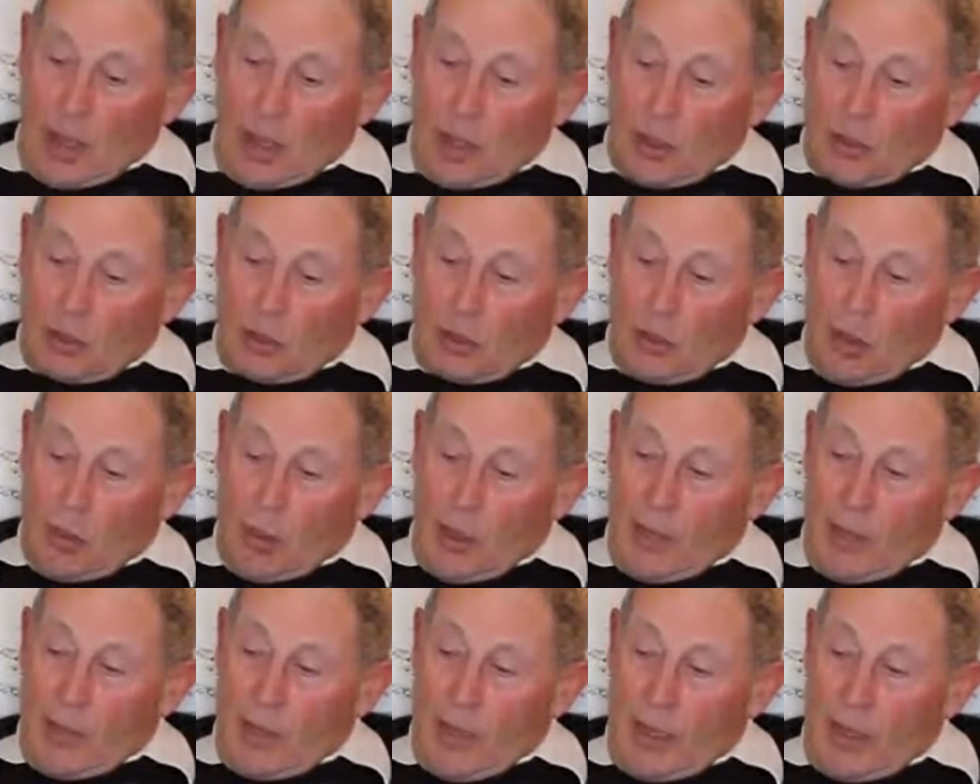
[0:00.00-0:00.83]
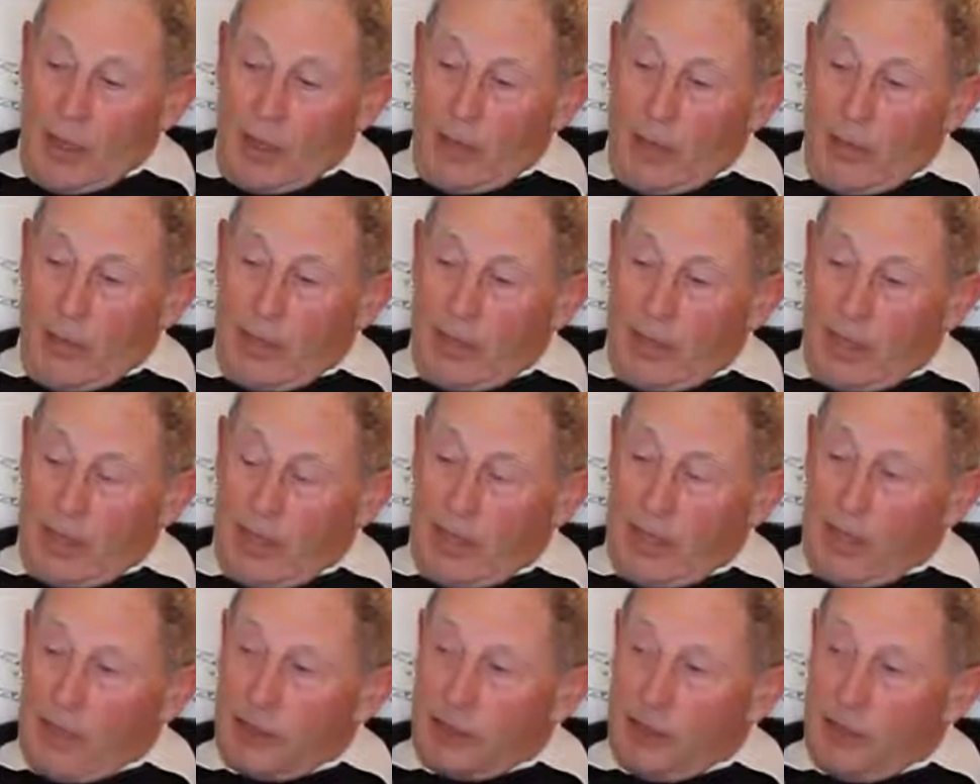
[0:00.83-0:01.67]
So anyway, he
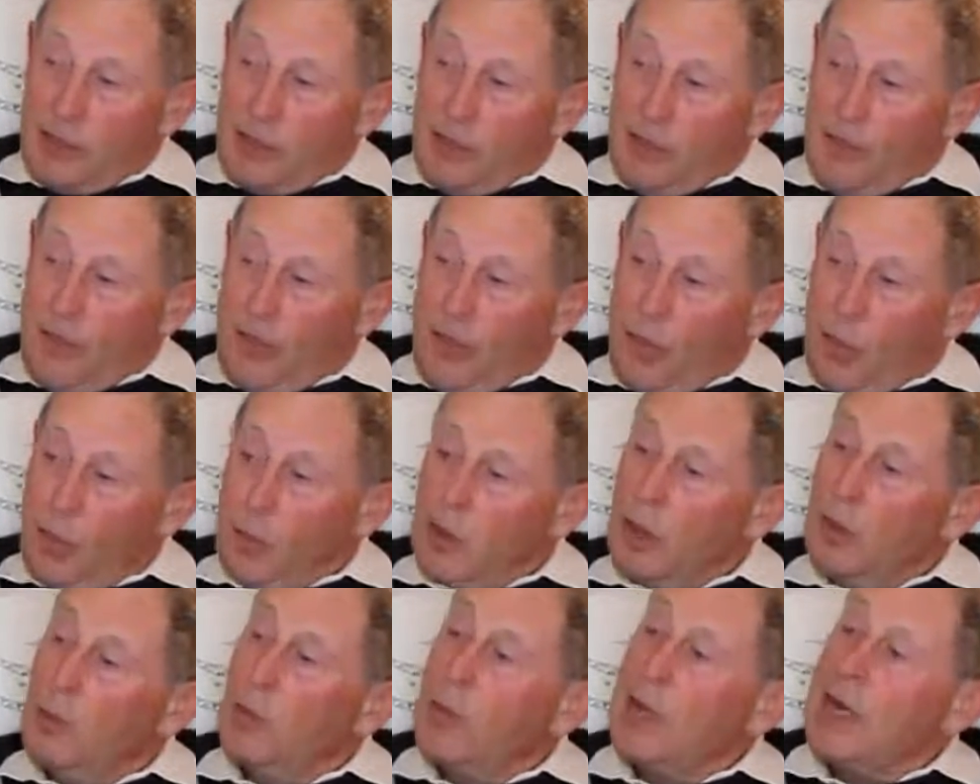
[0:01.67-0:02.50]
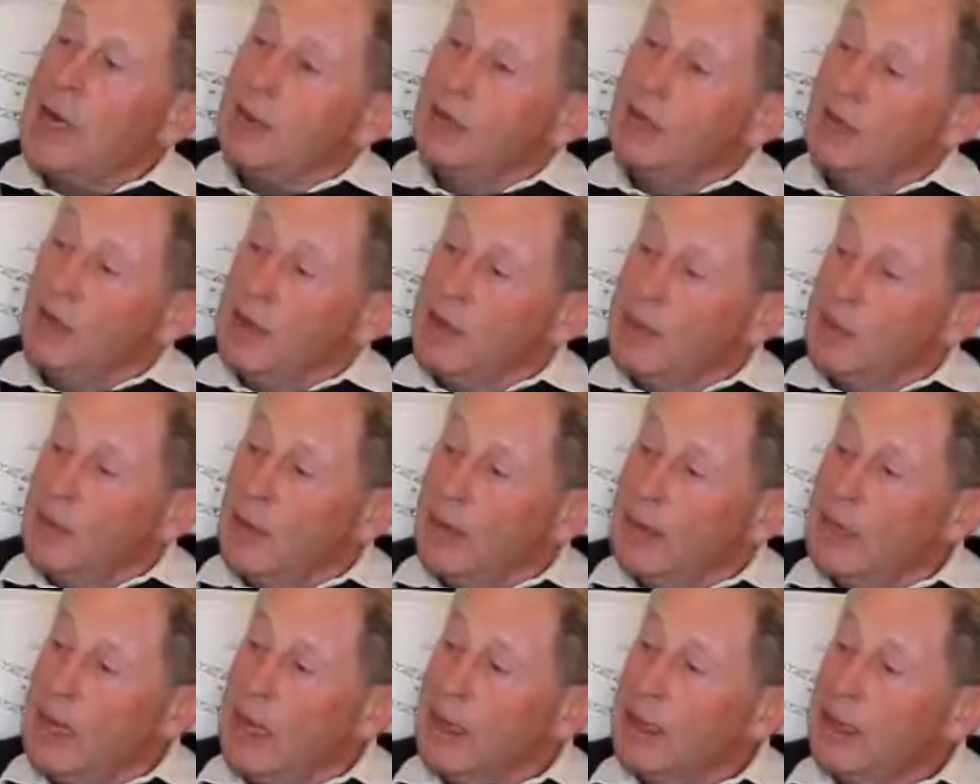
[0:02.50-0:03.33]
immediately gets on the phone, and we had fleet
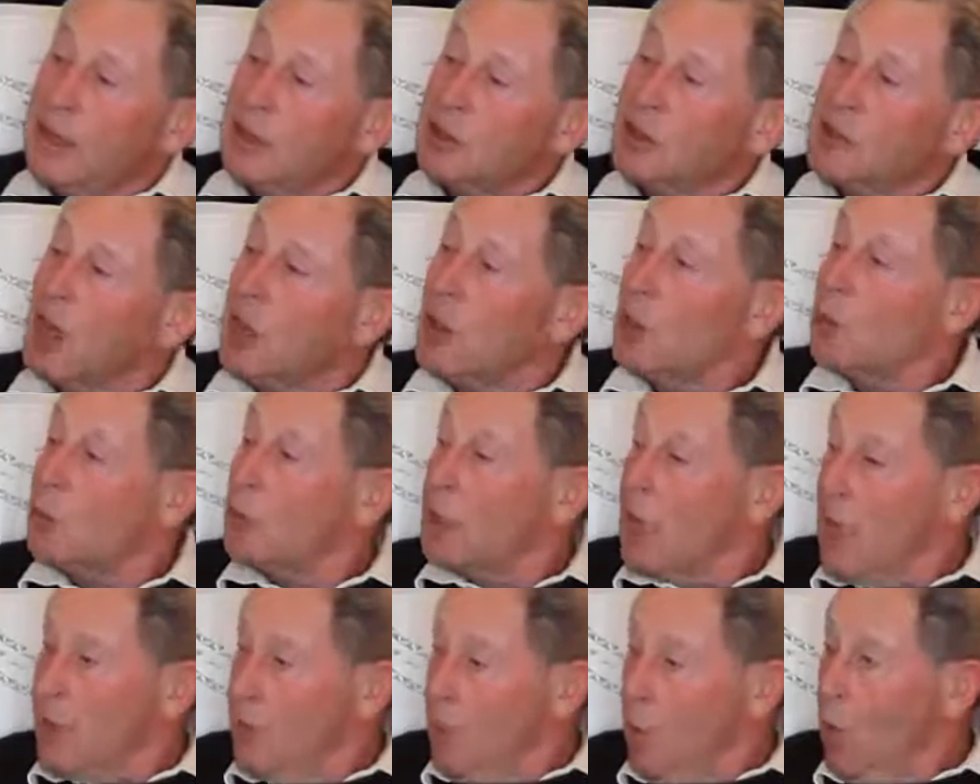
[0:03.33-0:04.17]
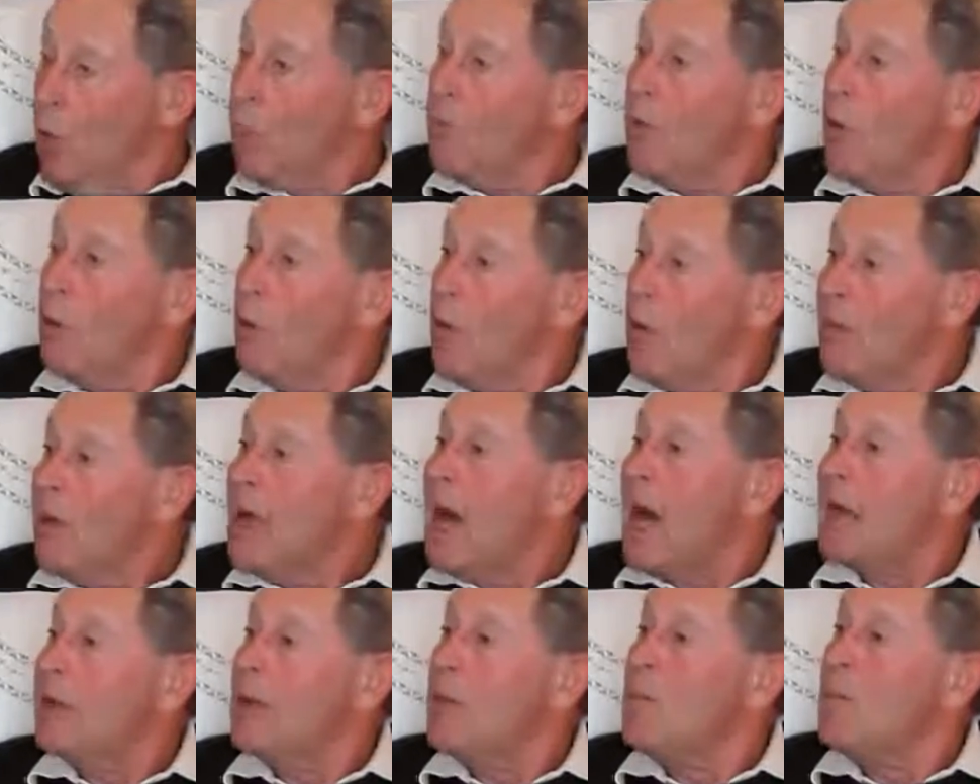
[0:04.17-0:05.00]
mechanics then who came over when we
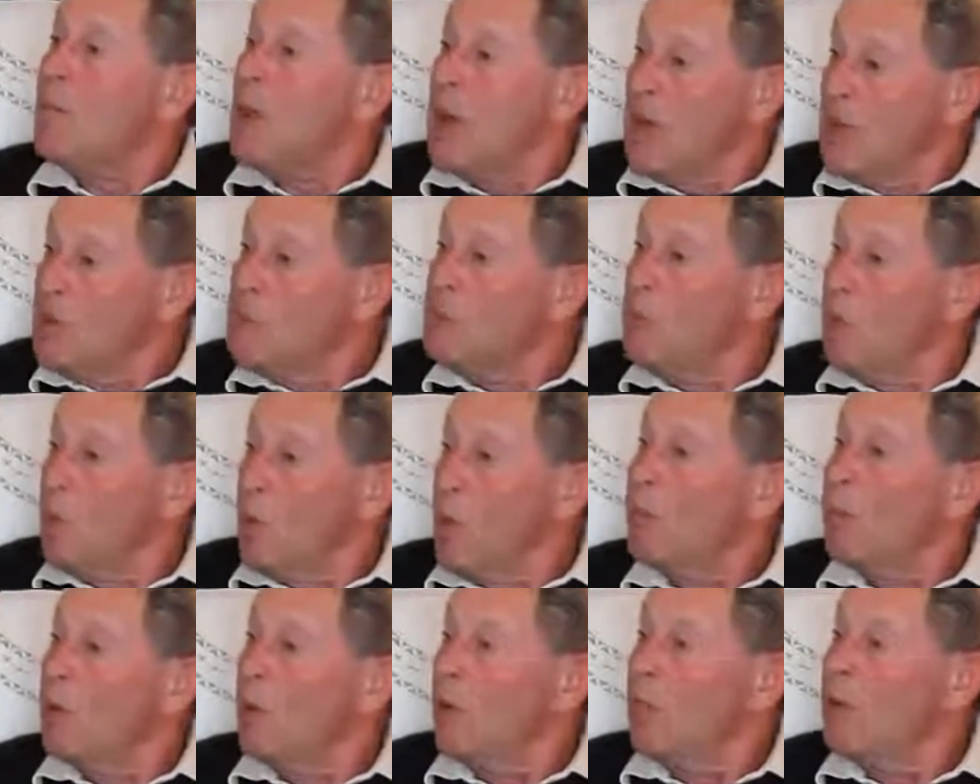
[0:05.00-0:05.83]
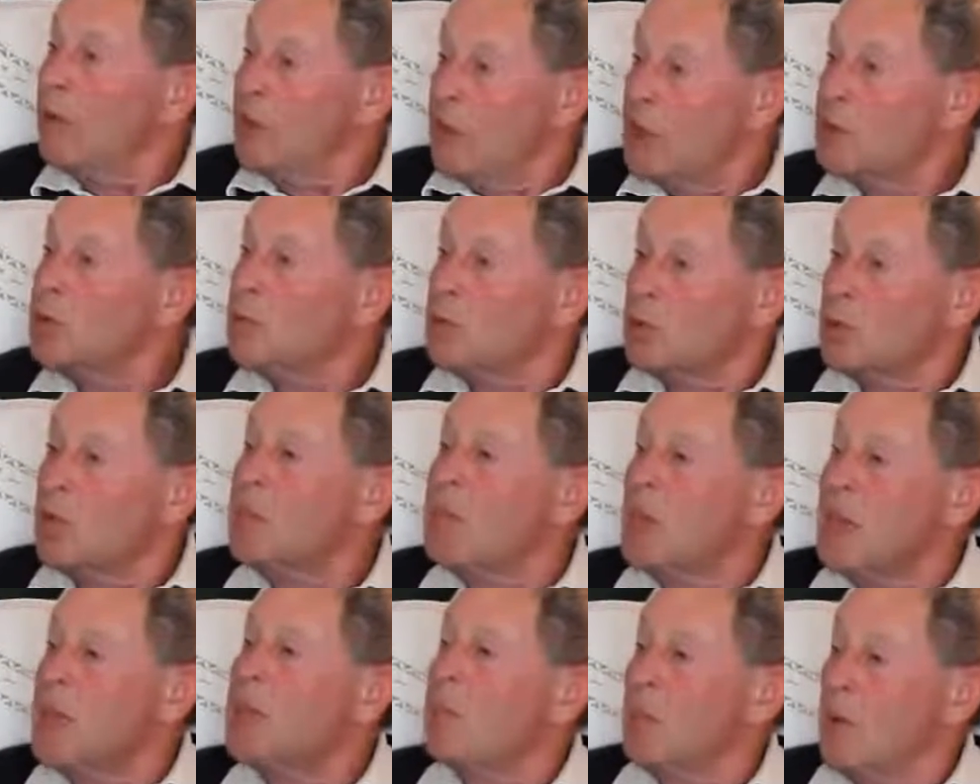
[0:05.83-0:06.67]
had a big problem, and this was a
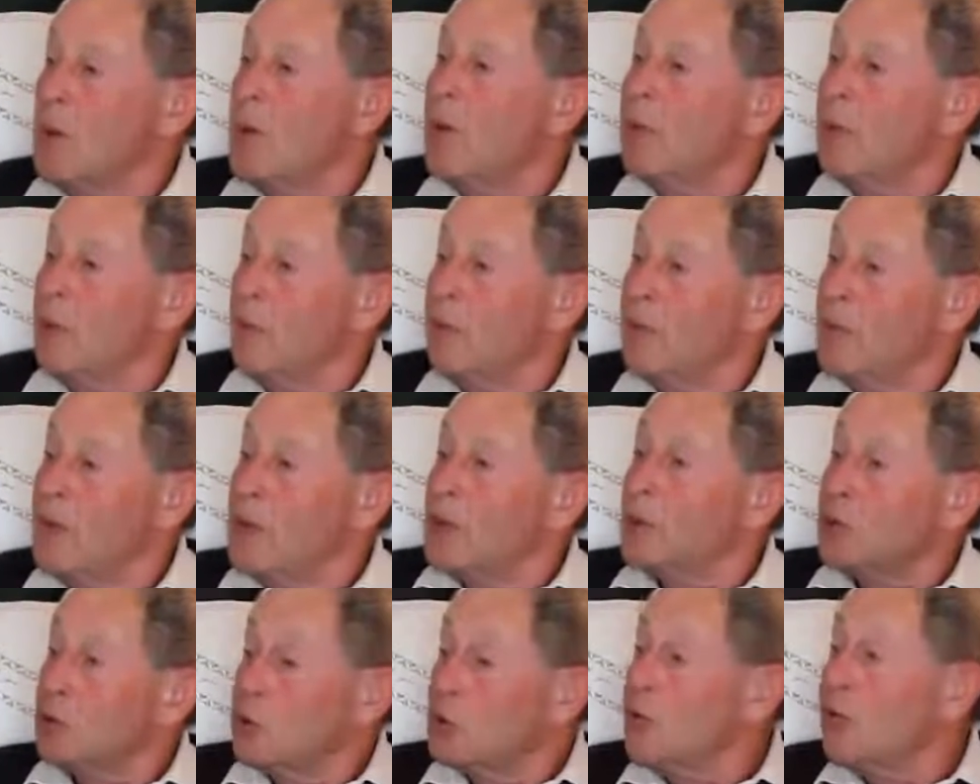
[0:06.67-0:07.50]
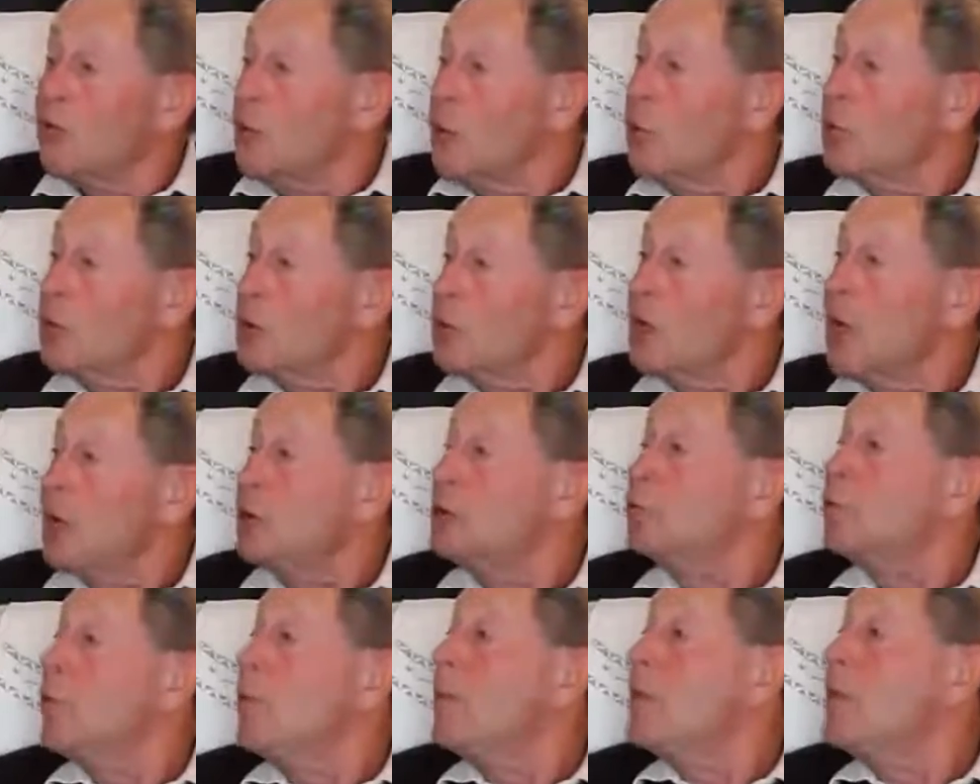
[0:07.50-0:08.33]
big problem because the fuel
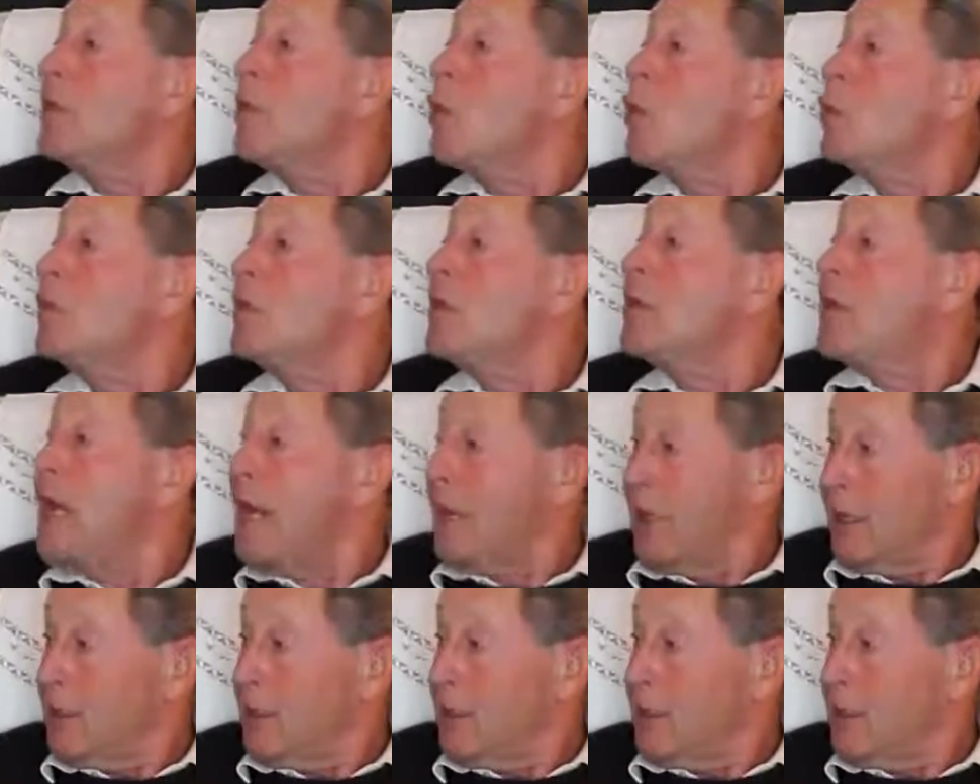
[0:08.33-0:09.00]
tanks were below the deck.